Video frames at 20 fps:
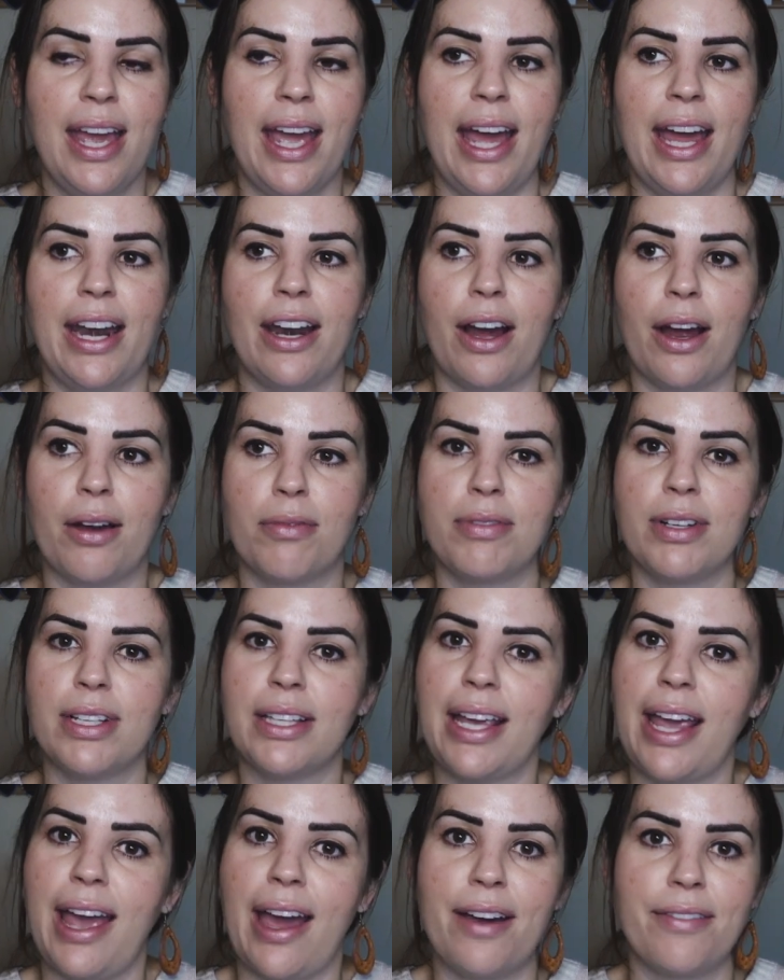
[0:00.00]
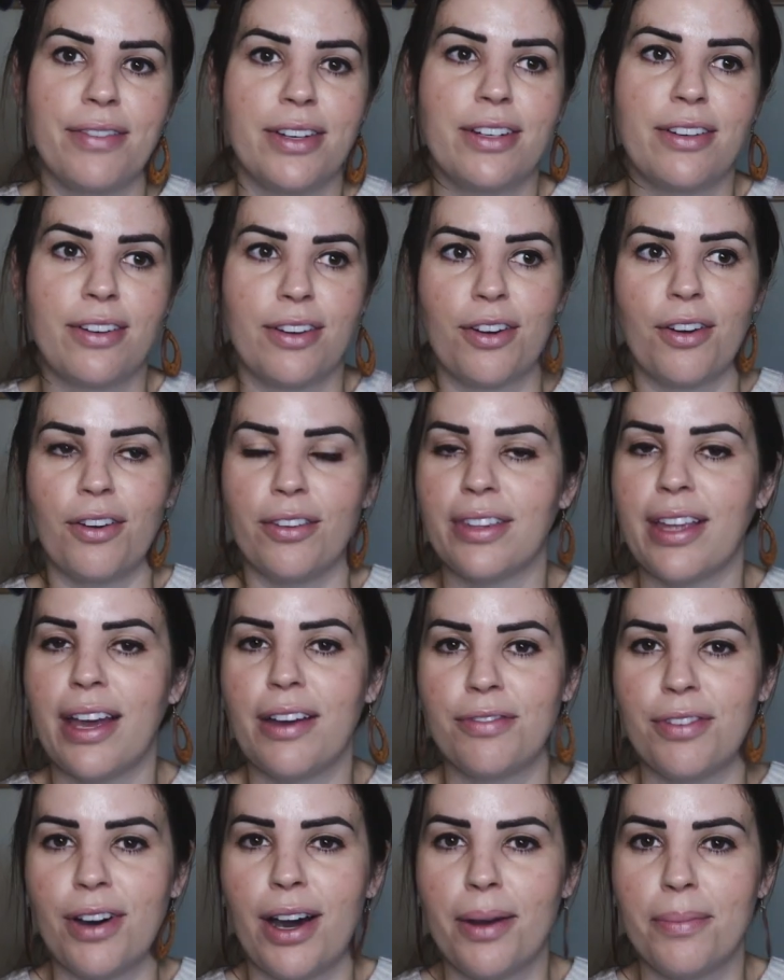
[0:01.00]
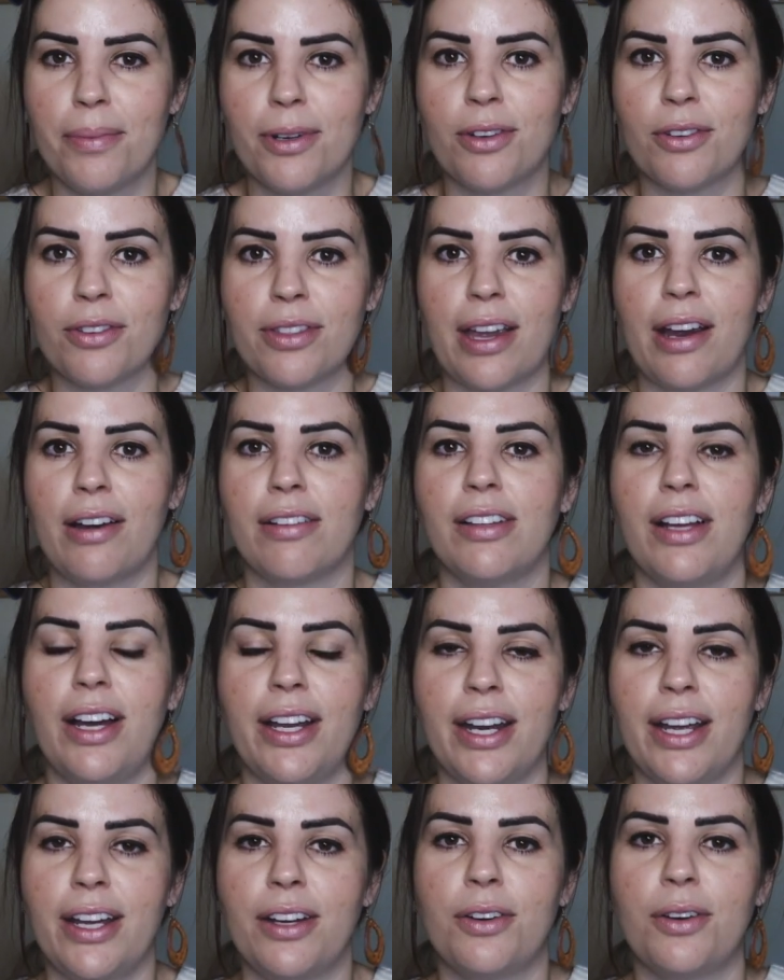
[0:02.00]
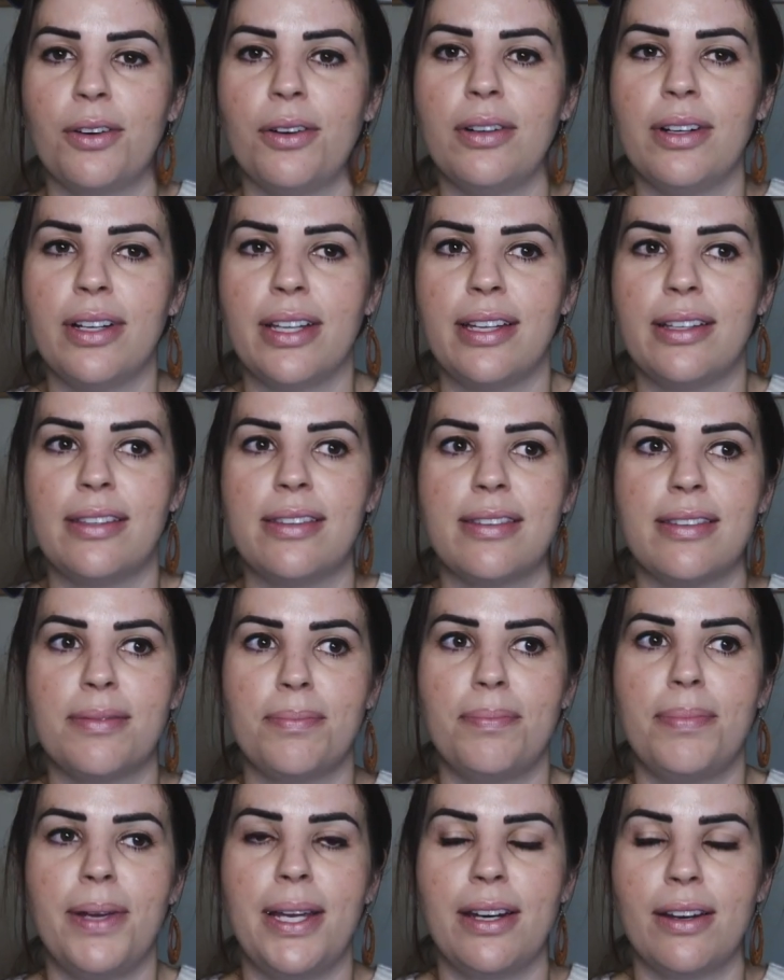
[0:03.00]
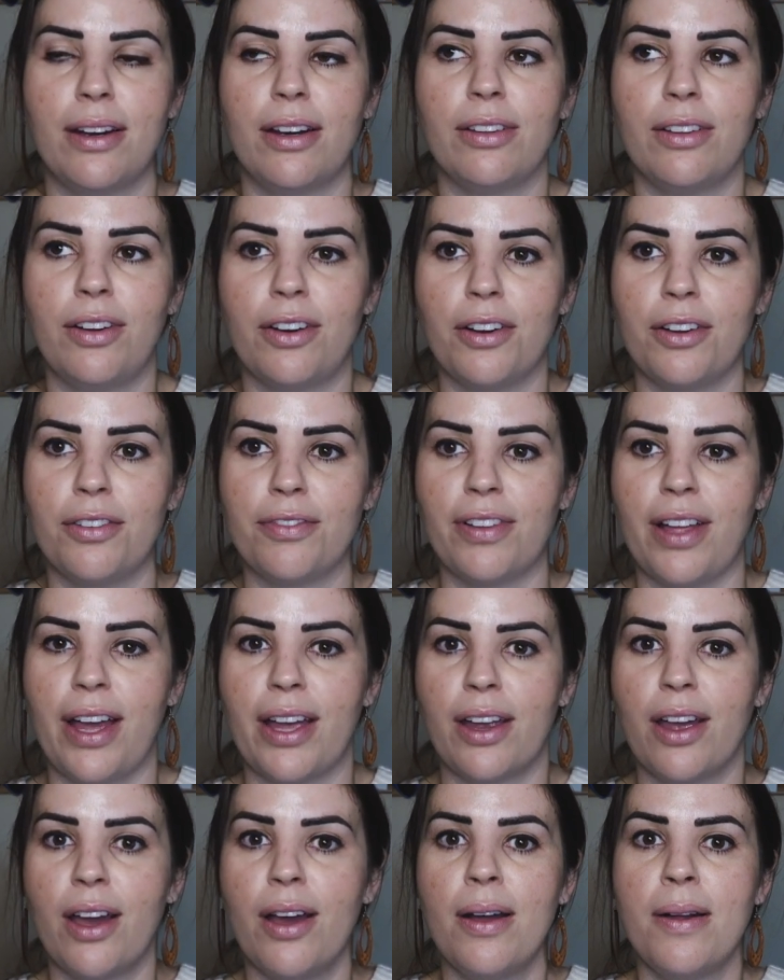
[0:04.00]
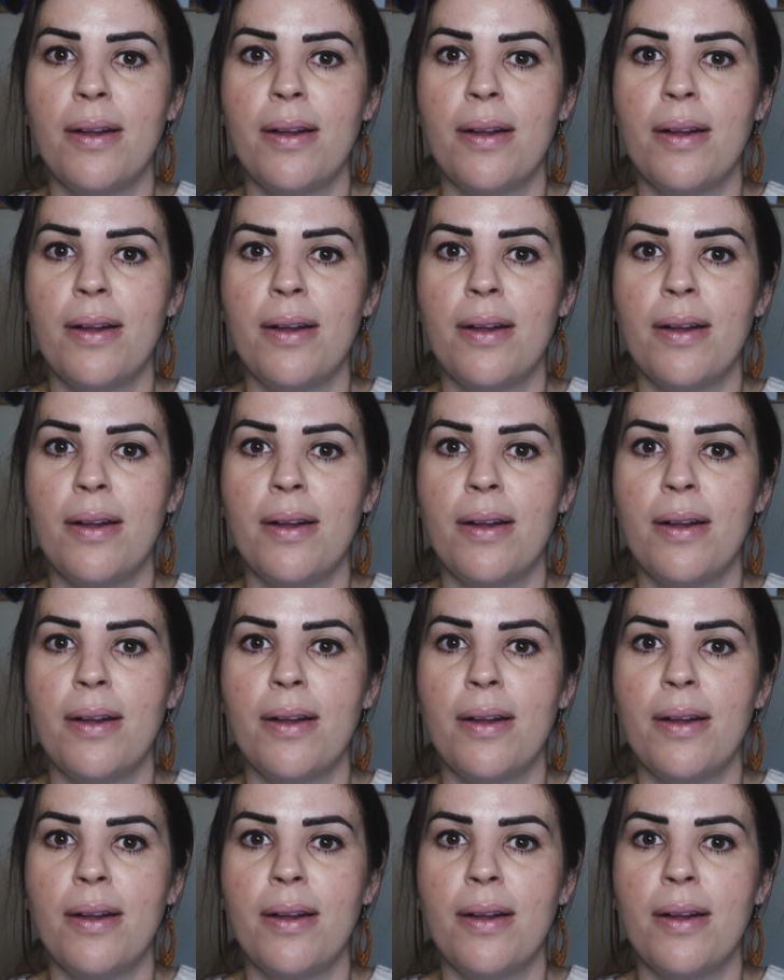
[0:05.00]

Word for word: And I really haven't got that vibe in North Carolina at all. It's been a lot of like